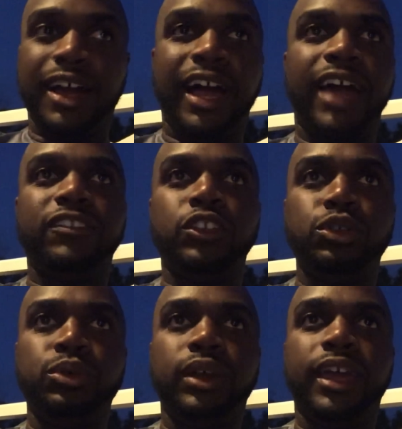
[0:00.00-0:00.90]
I have to
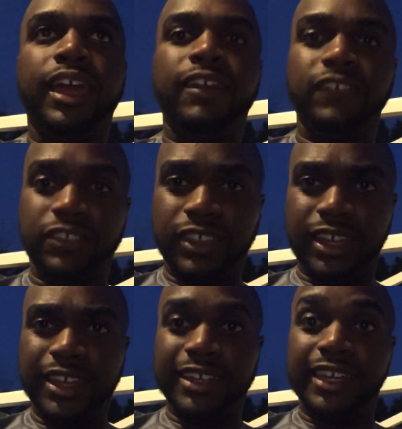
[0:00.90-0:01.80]
do
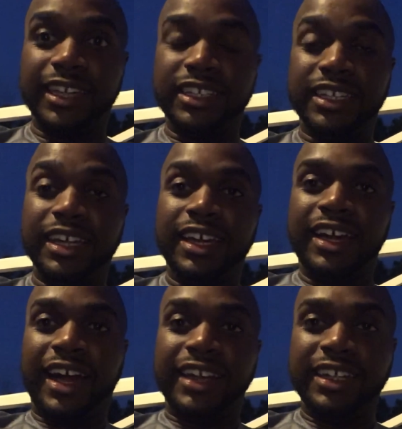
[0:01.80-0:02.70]
everything that
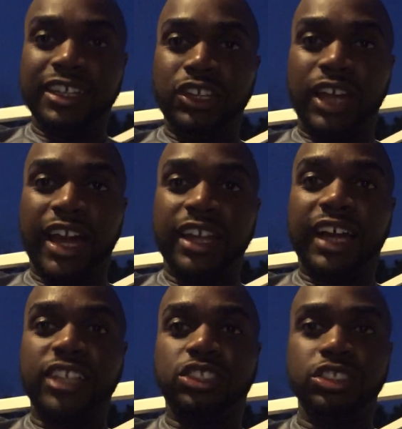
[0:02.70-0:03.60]

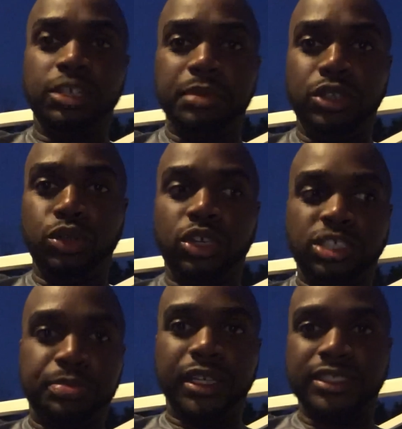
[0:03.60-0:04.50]
I should be doing
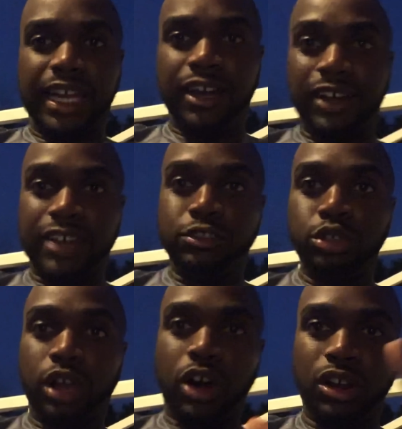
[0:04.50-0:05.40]
spaced out. I have to
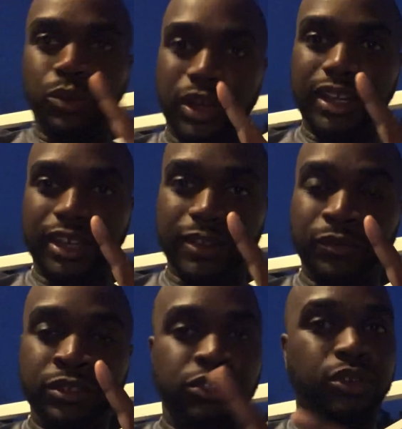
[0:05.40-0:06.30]
do it all in one day.
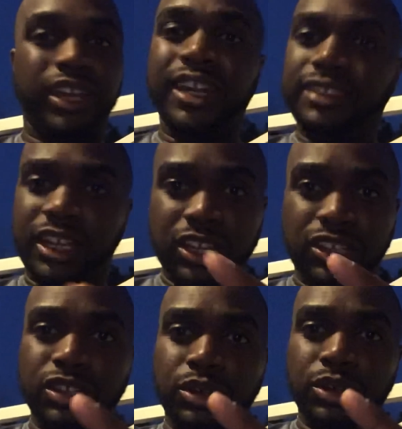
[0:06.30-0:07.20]
So anything
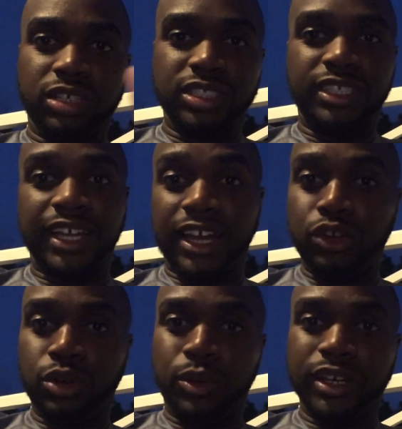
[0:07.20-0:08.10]
doing real estate, I
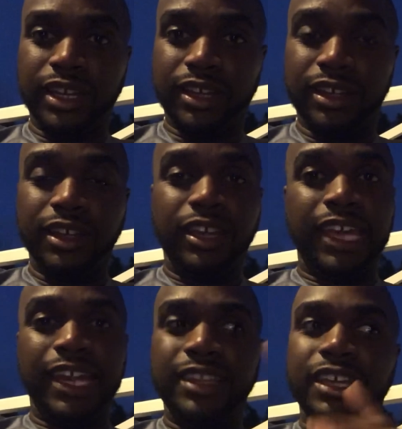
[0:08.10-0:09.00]
do it one day.
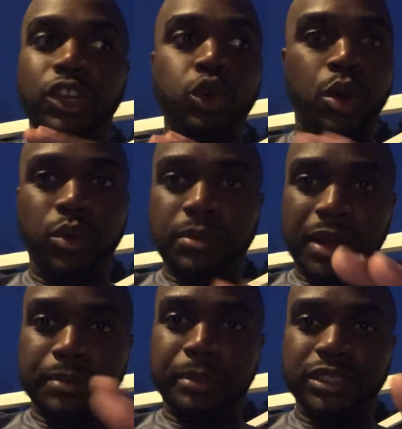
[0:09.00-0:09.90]
Anything doing with
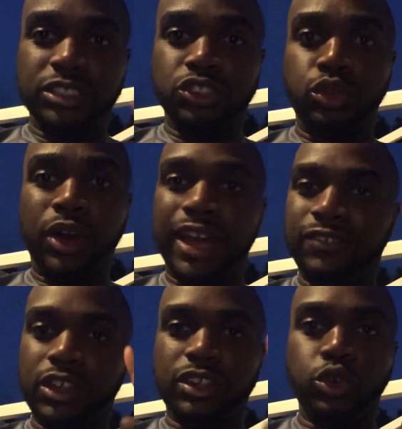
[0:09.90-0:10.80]
my business store, I have
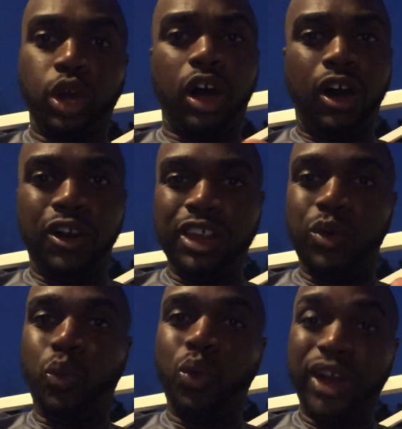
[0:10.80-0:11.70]
to do it all
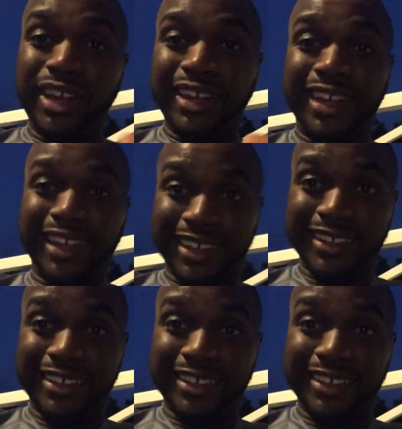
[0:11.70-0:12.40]
in one day.